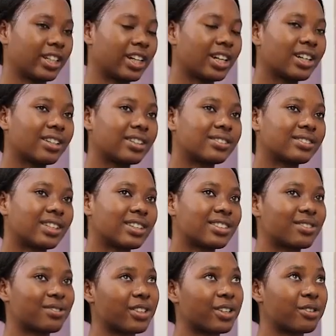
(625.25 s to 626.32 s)
Yeah,
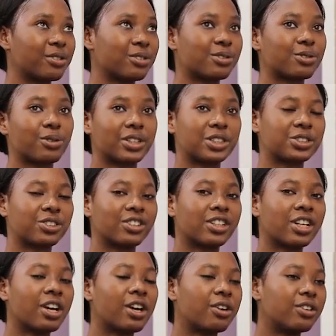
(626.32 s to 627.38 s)
that's a very good
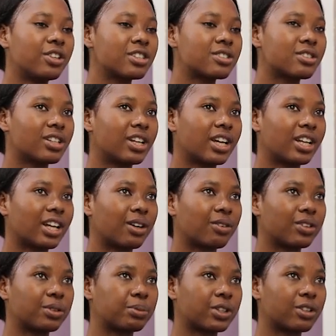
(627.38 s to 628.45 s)
question. You need to learn
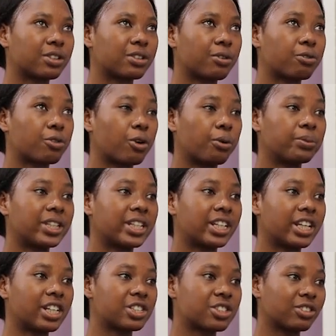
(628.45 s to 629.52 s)
language because of
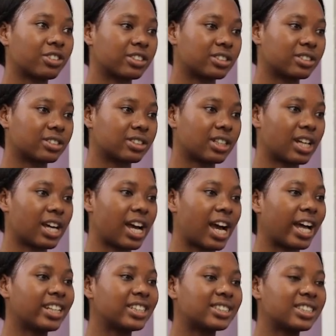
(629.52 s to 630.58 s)
communication.
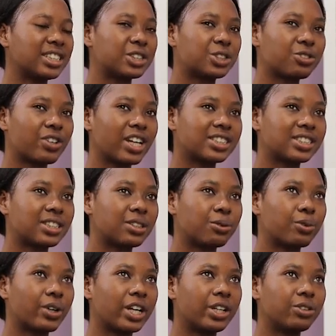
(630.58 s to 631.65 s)
And it's
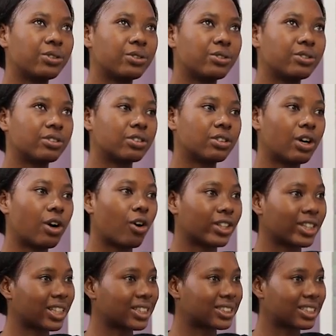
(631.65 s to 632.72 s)
interesting when you
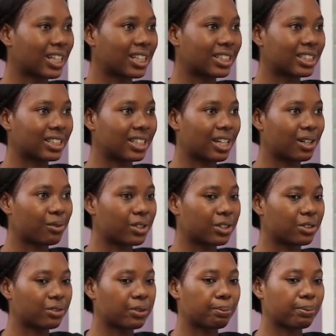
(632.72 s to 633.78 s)
understand the
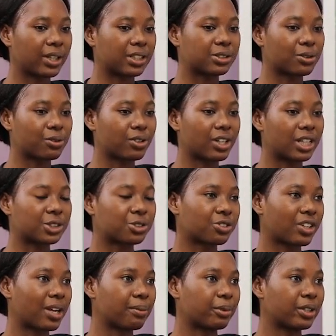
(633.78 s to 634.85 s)
language of a particular
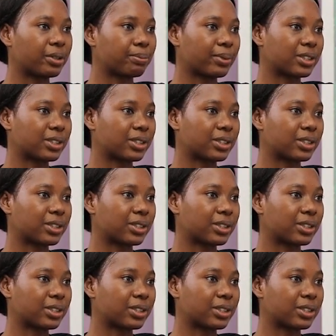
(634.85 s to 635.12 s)
tribe or a